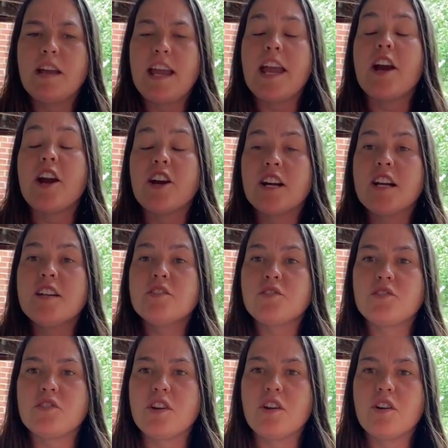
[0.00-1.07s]
air.
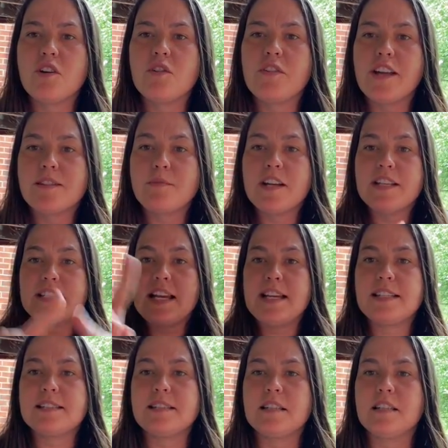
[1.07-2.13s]
So that's why it
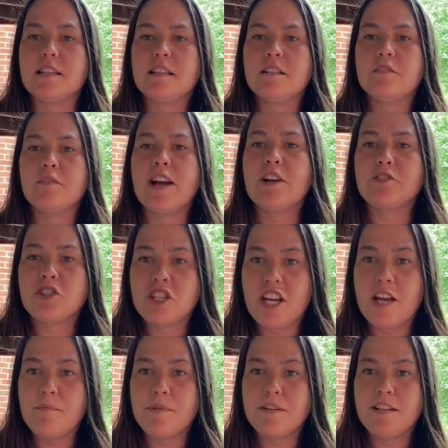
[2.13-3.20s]
takes the round shape.